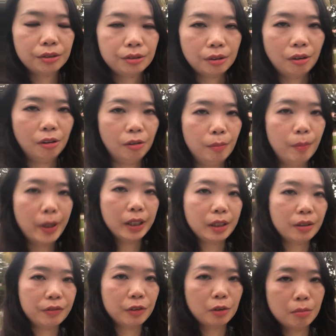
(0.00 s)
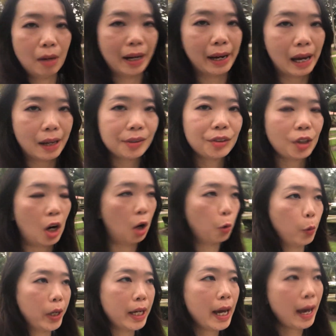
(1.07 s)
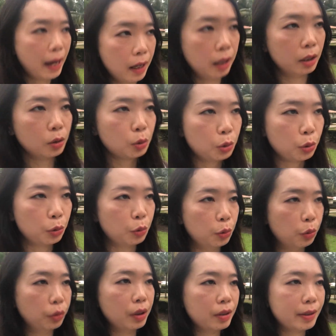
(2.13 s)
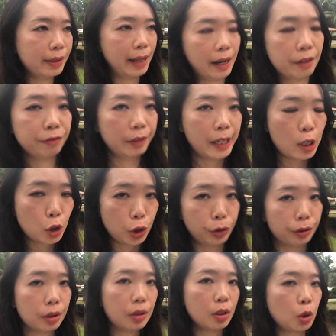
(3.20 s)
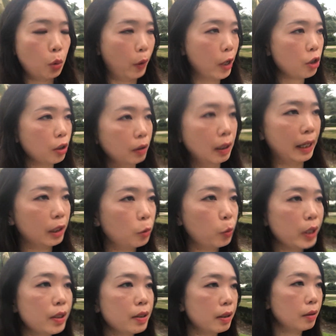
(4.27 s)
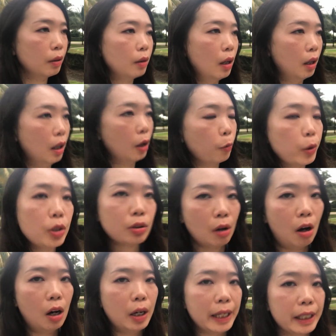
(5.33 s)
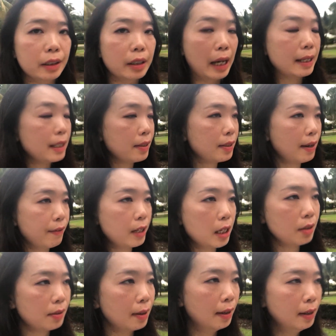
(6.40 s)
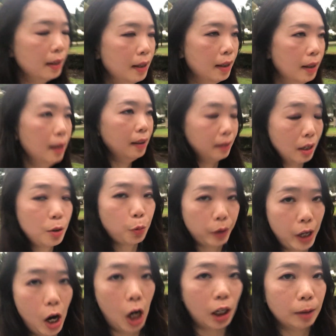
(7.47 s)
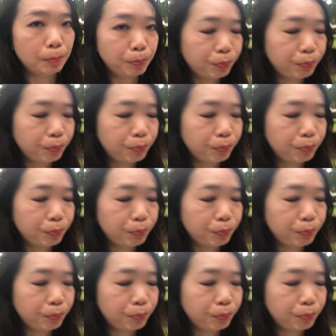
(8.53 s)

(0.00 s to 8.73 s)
So many of you might ask, are we heading to the stagflation situation like we saw in the 1970s? Yes, we are.